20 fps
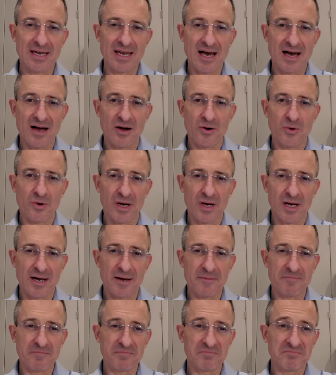Now,
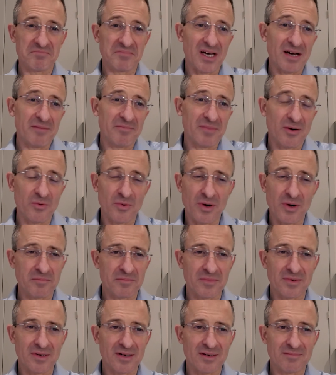um, I,
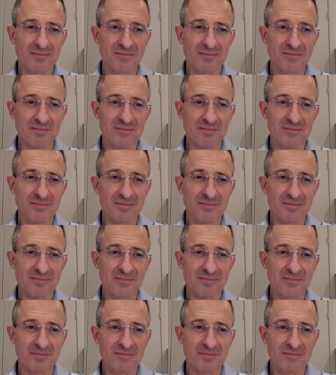I,